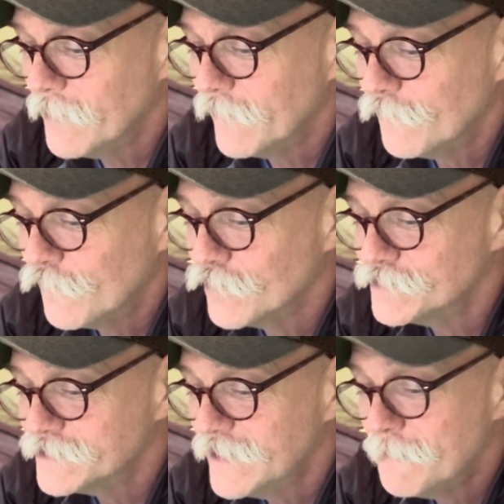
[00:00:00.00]
my
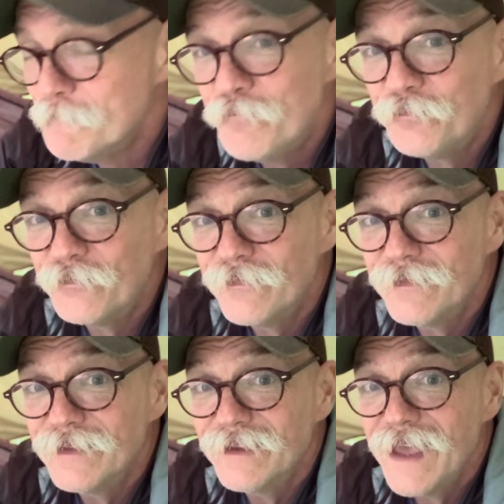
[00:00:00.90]
first
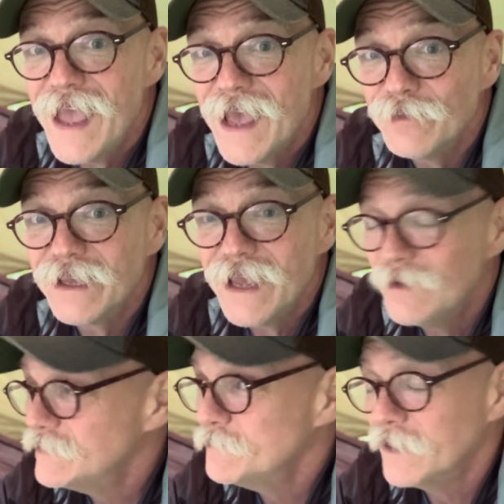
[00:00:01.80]
hammock
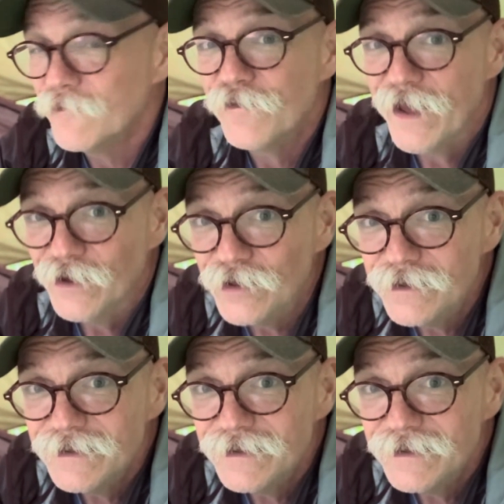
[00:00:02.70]
camp to be a fail.